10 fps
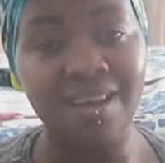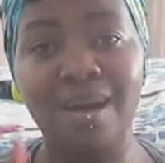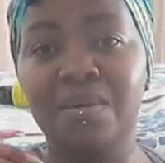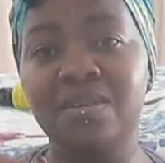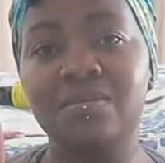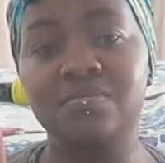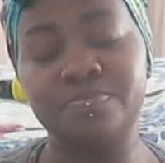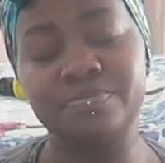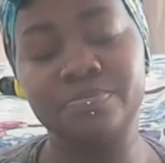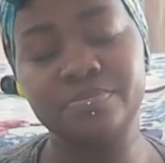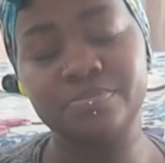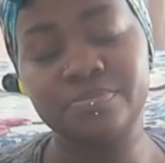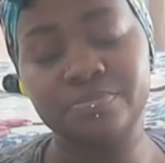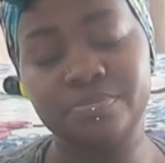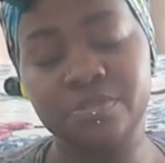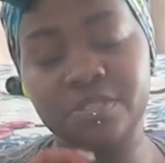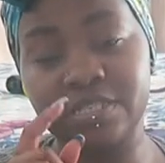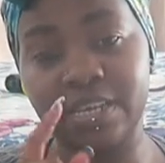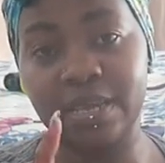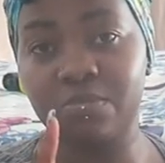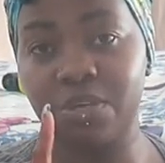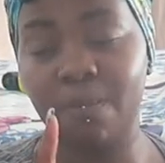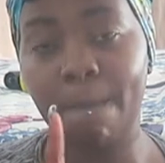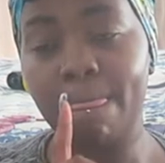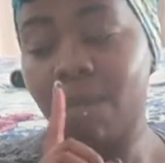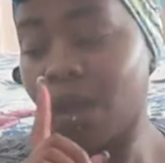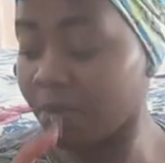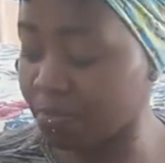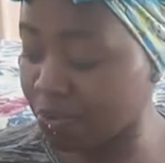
i'm not mm, disclaimer i'm not a